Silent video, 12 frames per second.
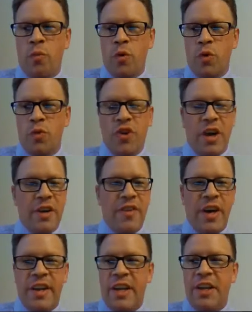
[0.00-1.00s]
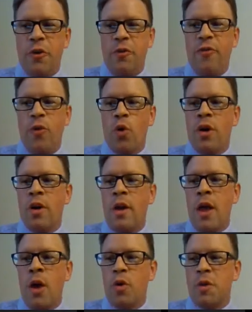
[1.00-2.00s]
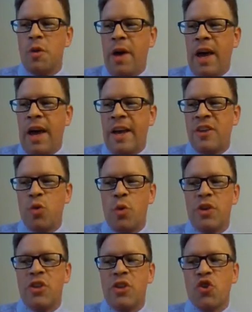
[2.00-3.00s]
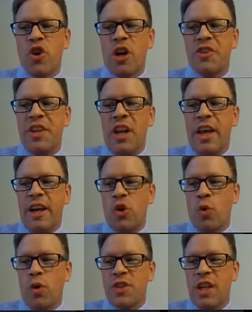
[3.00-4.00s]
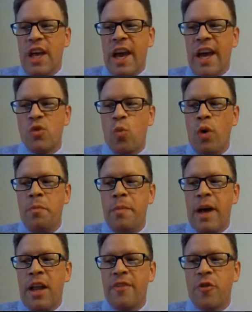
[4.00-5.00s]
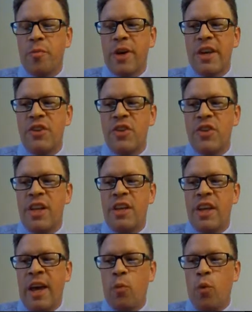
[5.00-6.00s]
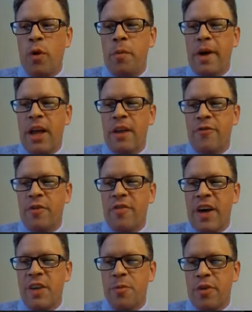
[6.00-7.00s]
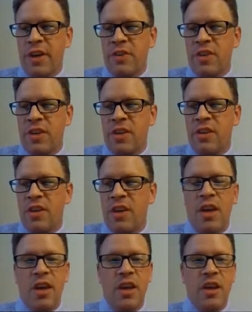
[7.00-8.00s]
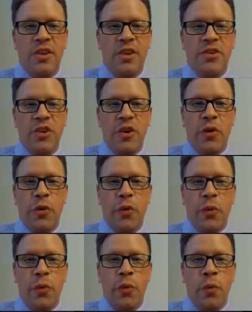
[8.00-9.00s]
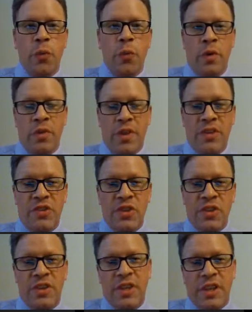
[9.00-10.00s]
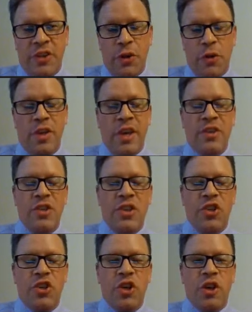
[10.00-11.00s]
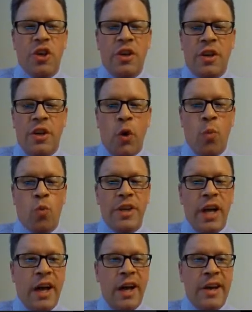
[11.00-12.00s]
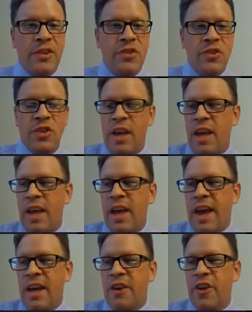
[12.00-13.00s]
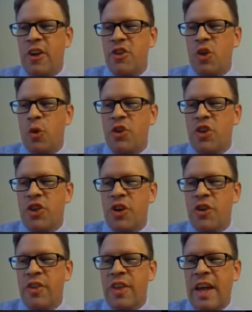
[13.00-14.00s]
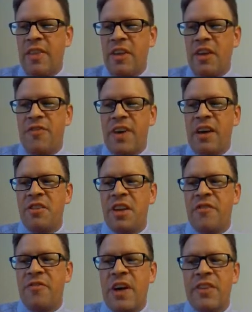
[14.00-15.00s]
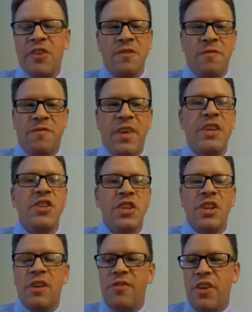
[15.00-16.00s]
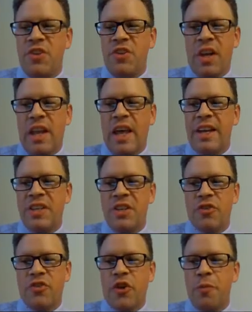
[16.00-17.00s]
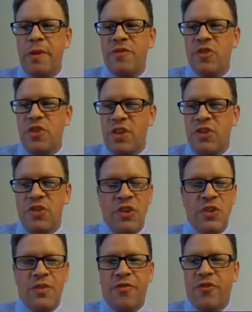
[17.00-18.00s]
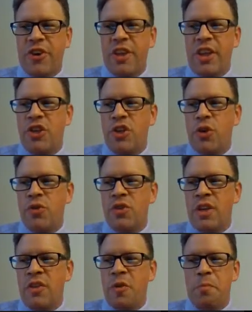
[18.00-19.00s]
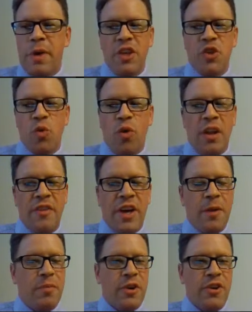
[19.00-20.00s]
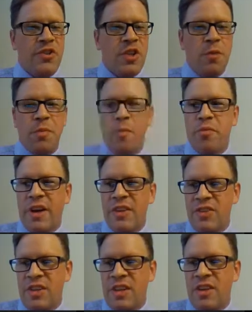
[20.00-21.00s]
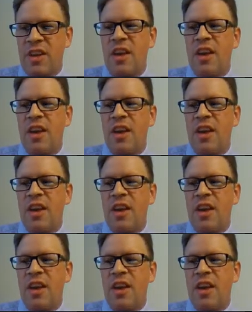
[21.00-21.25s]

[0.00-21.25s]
which was ratified in 1804, was passed, which instructed electors to cast 1 ballot for president and 1 ballot for vice president. So this did 2 things. It ensured no more ties, and it also ensured that the Founding Fathers' vision of this enlightened group of citizens freely choosing the best qualified person to be president